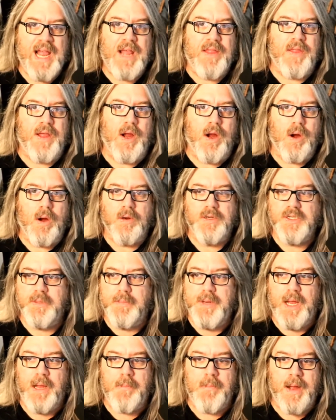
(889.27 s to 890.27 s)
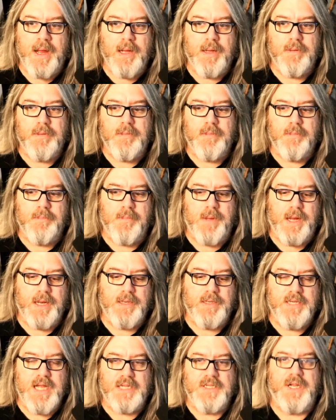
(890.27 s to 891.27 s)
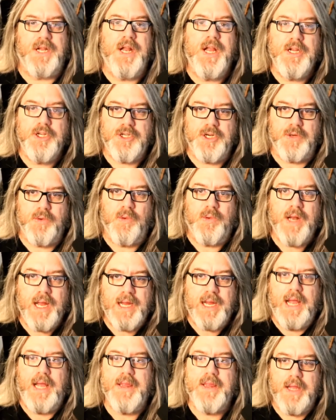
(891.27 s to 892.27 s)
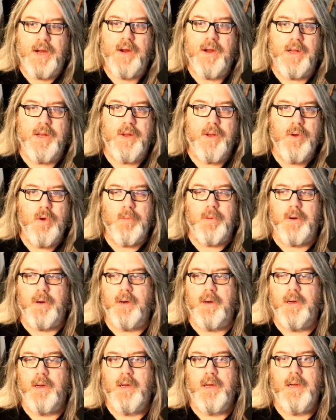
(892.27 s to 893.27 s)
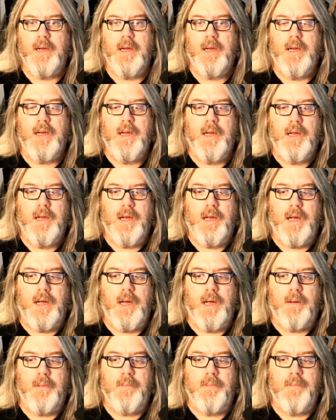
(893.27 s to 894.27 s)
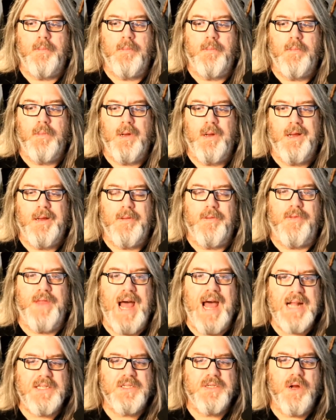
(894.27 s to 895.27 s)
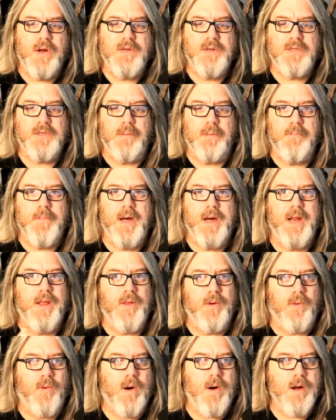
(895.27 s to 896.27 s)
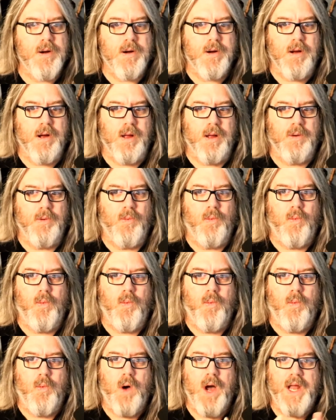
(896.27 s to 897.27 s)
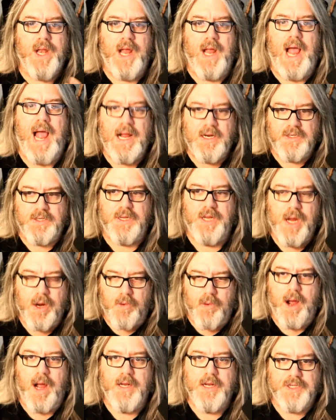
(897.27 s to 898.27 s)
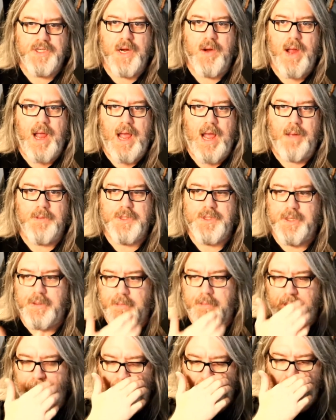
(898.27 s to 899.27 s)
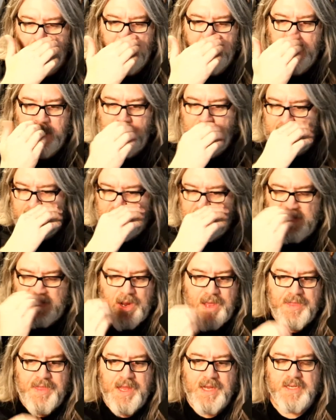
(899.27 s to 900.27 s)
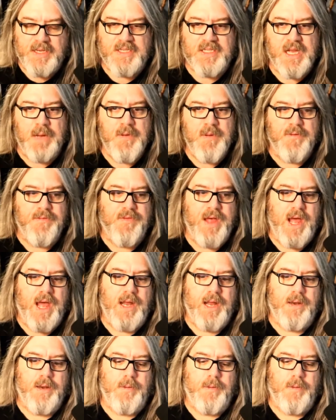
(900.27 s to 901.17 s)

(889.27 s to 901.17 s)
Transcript: there, to be at my my destination when I get there at Uber. Um, that starts to muddy the water on what actually a rideshare app should be. So I think some of that